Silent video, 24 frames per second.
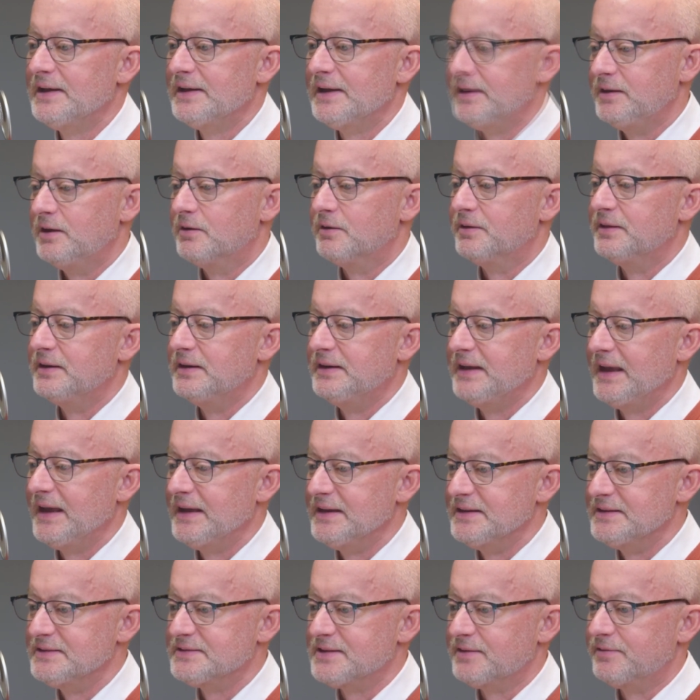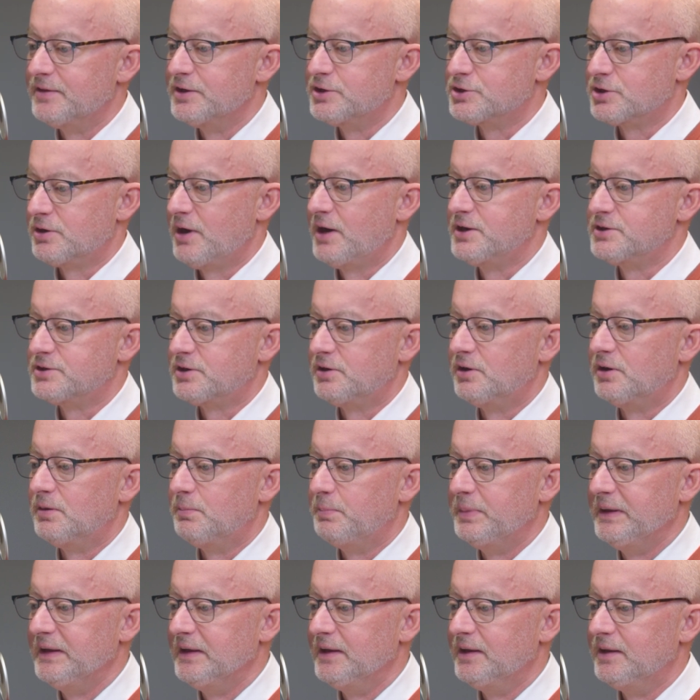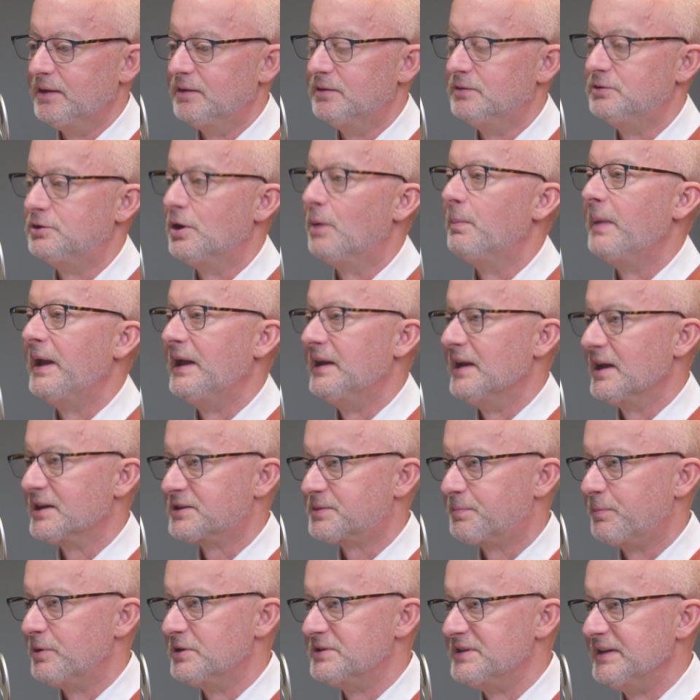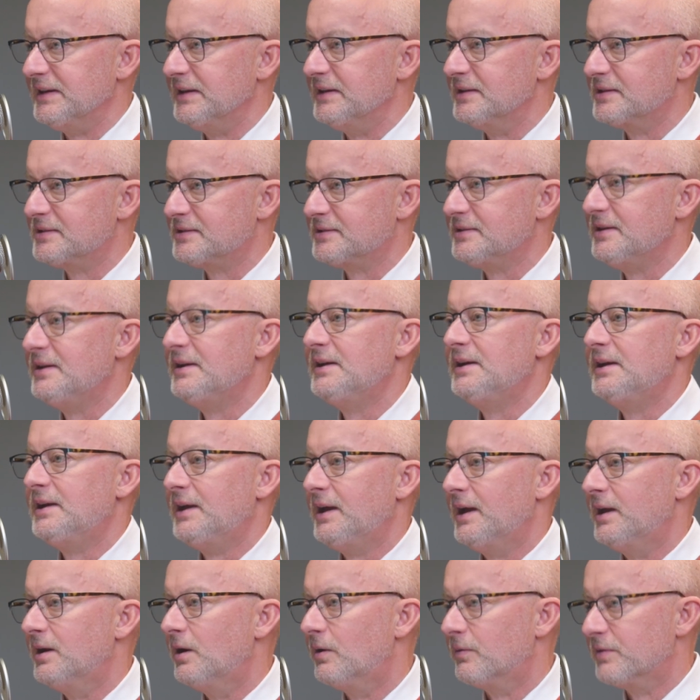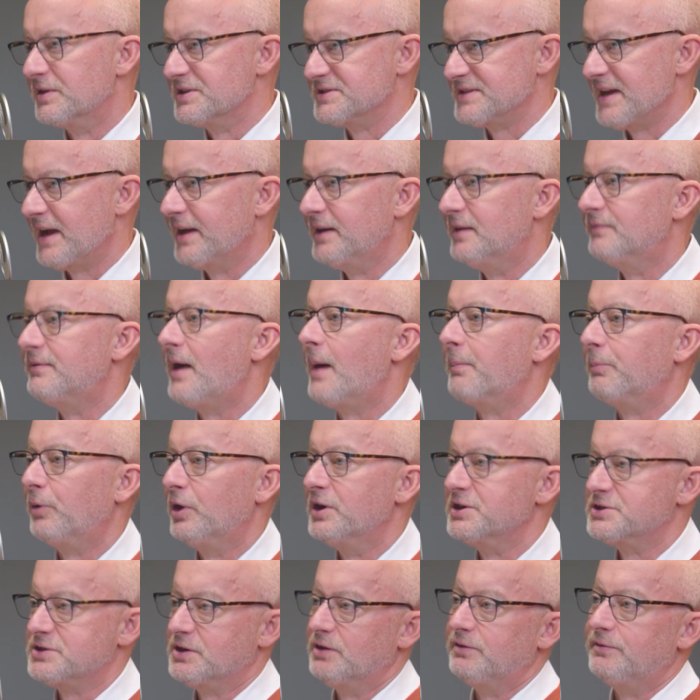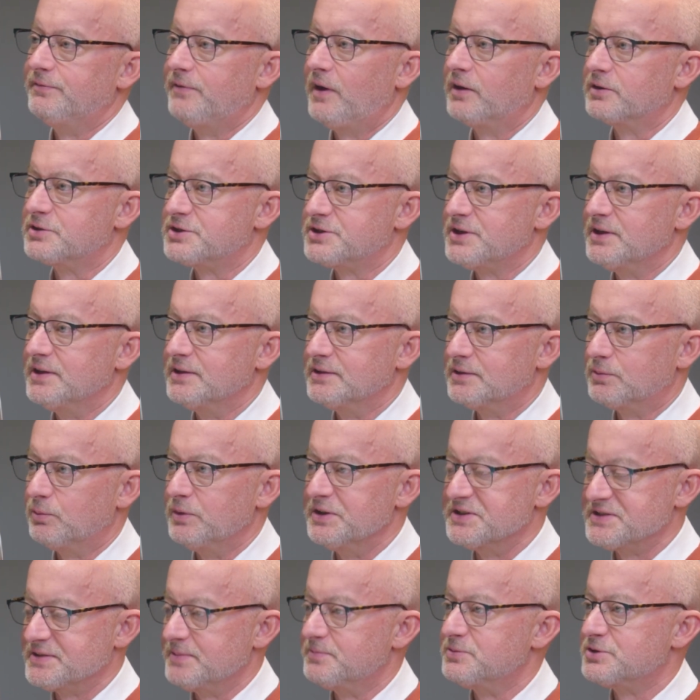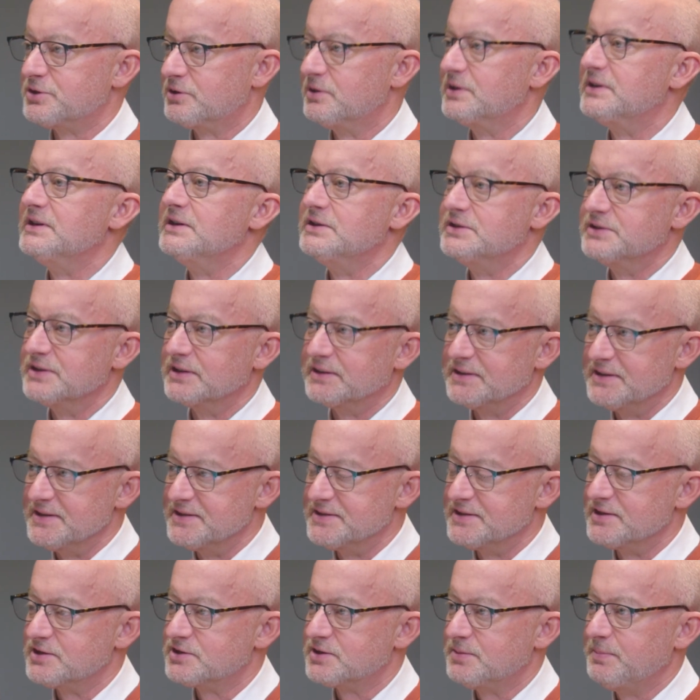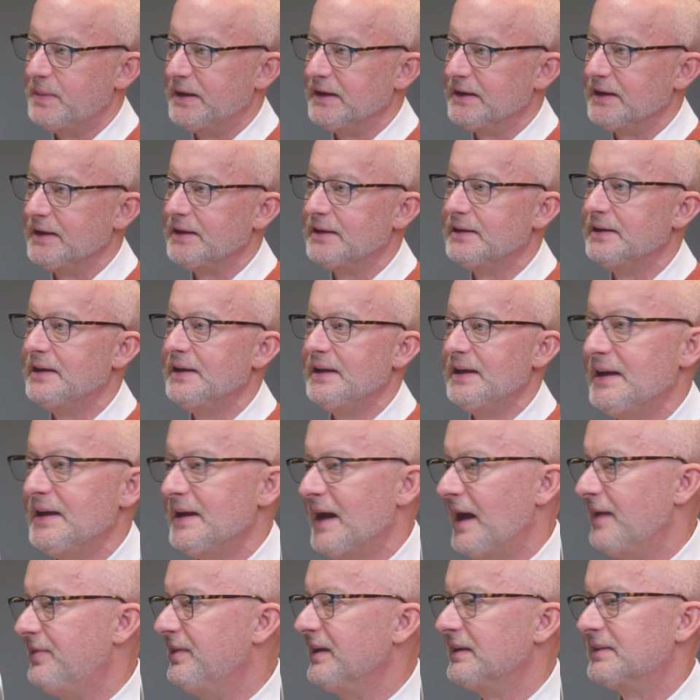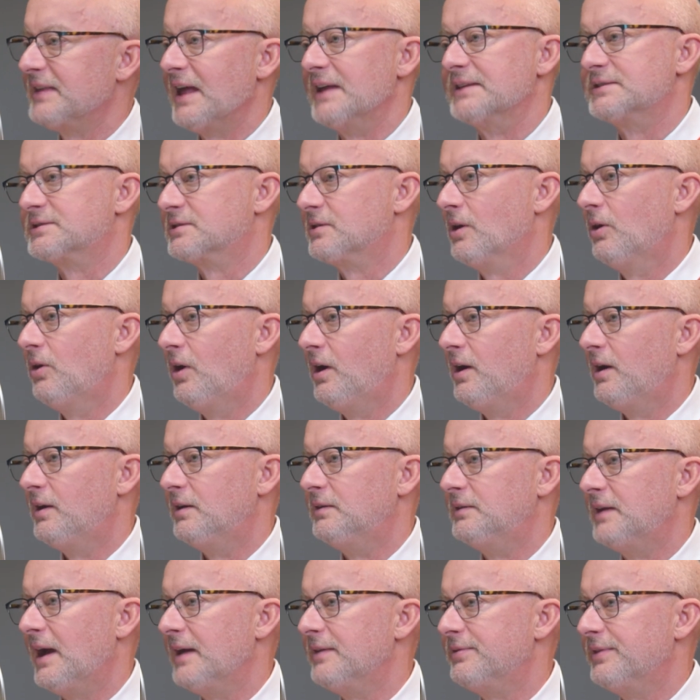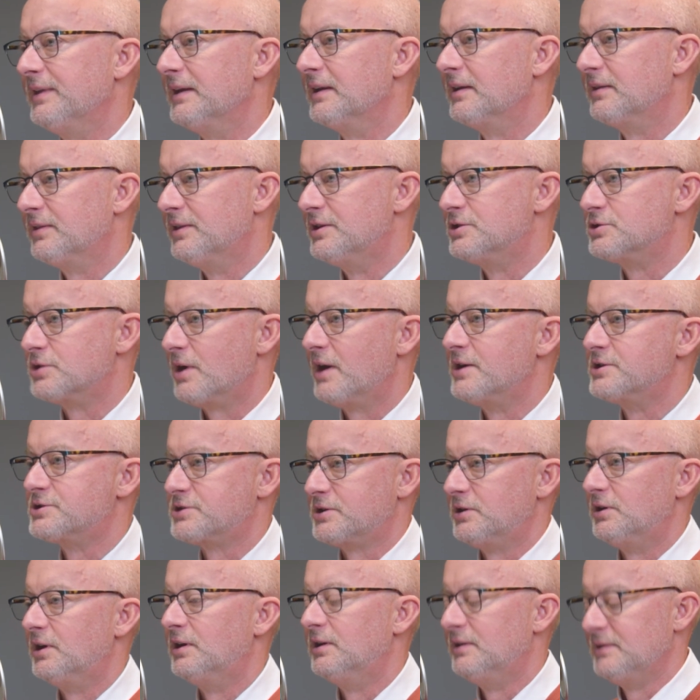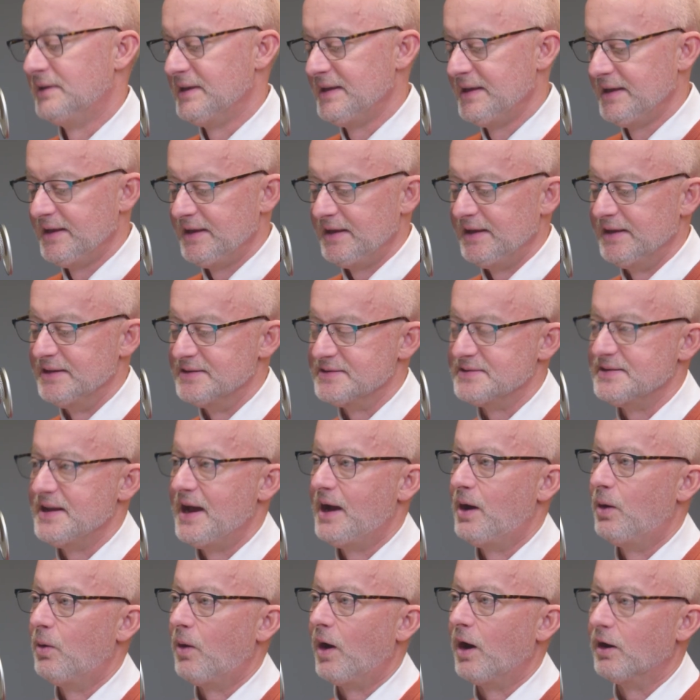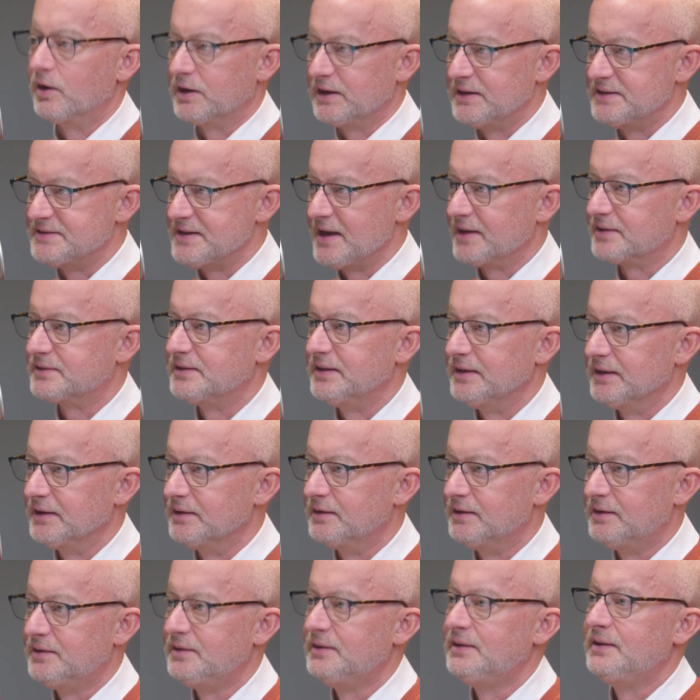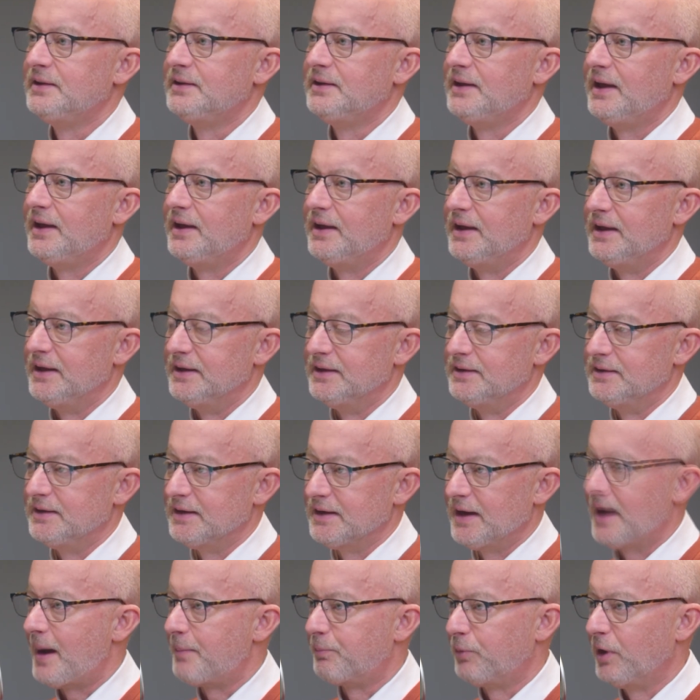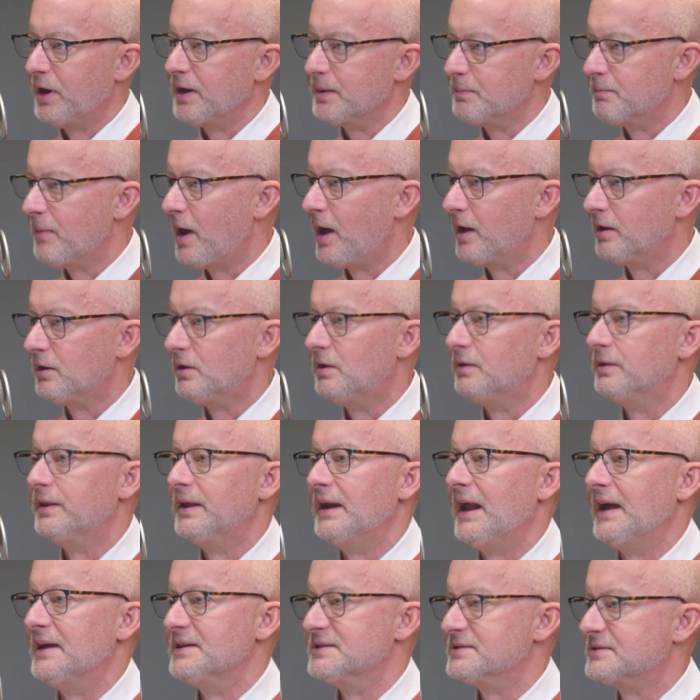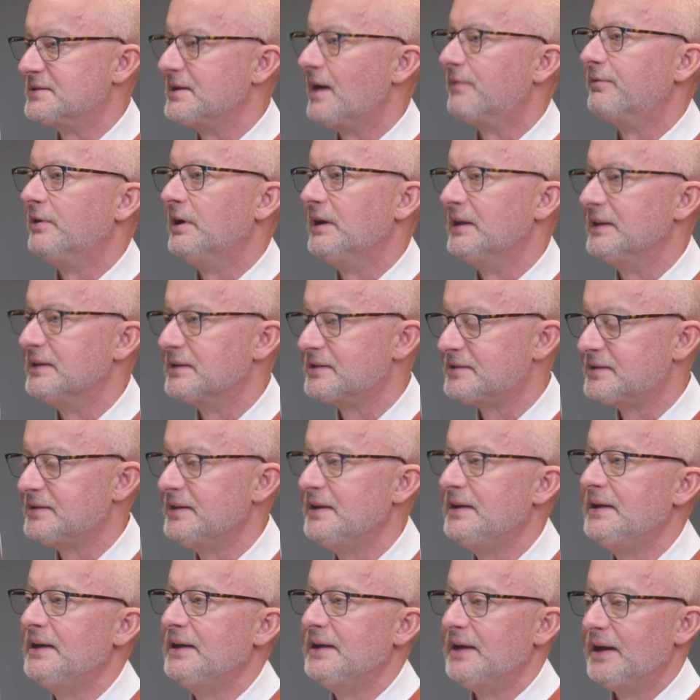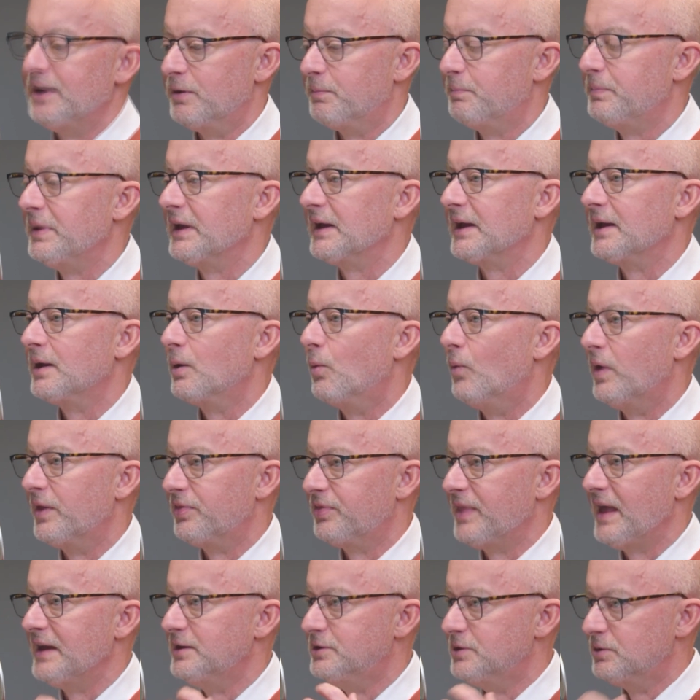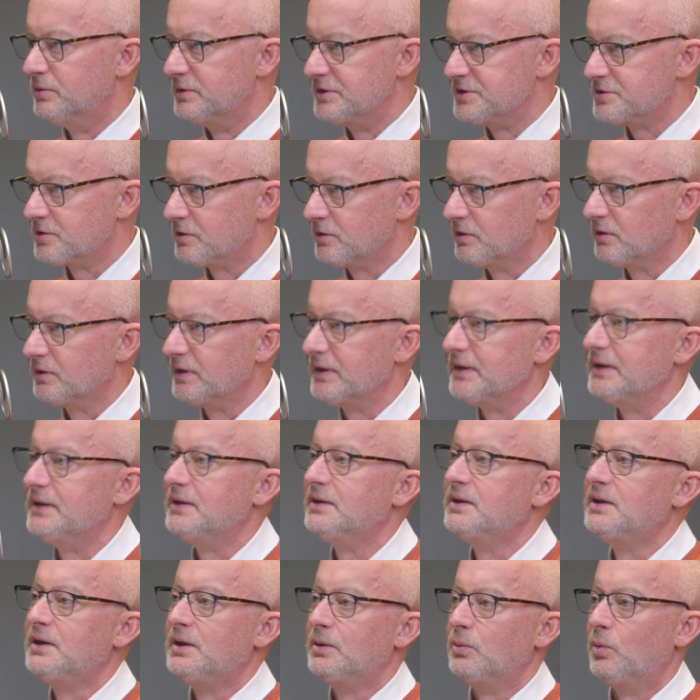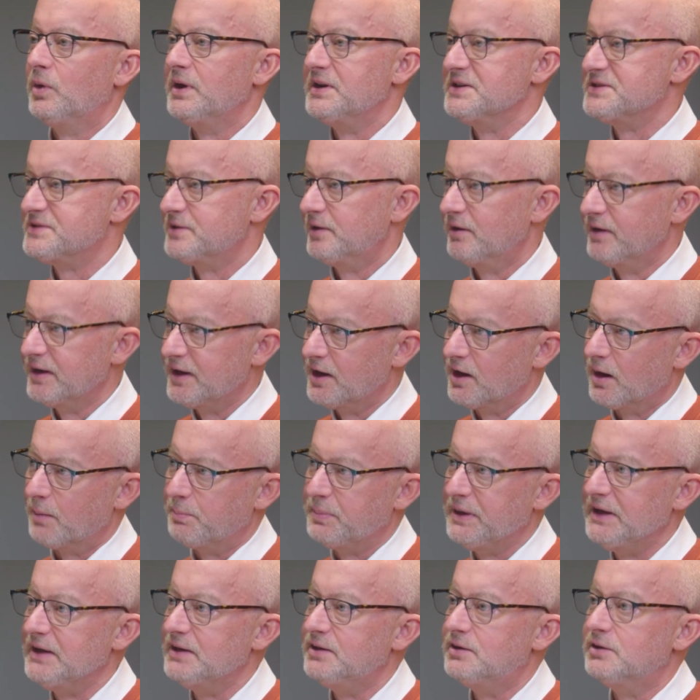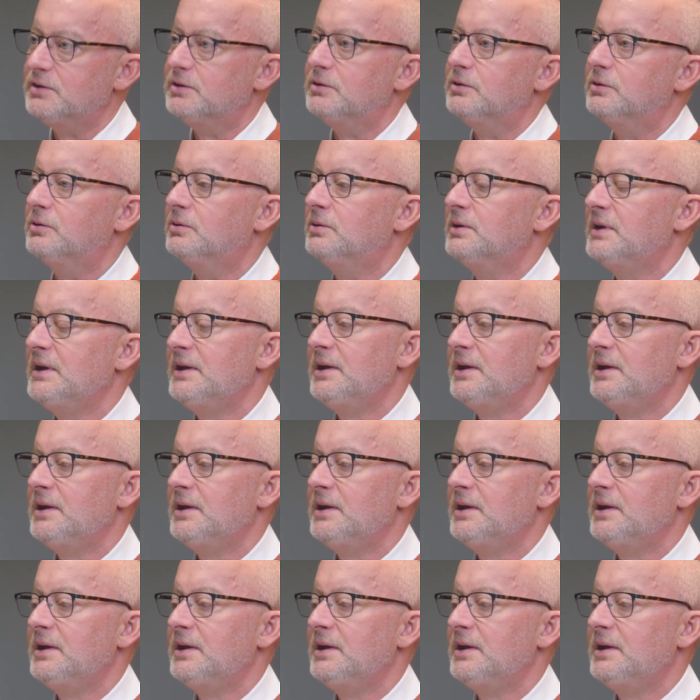The days of the treasurer being domain expertise and oversight of operational functions with some strategic decision-making, I think that's gone. I think the treasurer is now architecting a operating model that has governance. They're picking what they do internally. What does their ERP do?